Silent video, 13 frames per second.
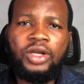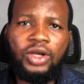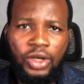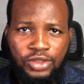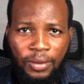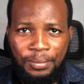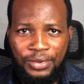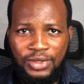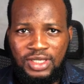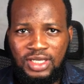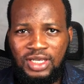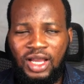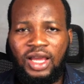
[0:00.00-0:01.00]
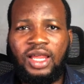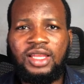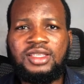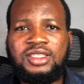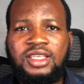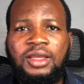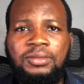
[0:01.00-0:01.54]
record your PC and at the
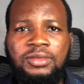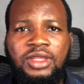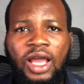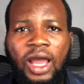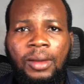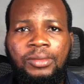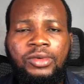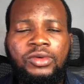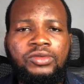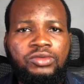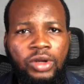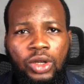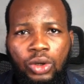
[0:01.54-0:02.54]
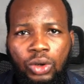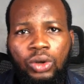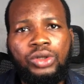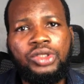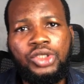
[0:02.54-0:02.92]
same time record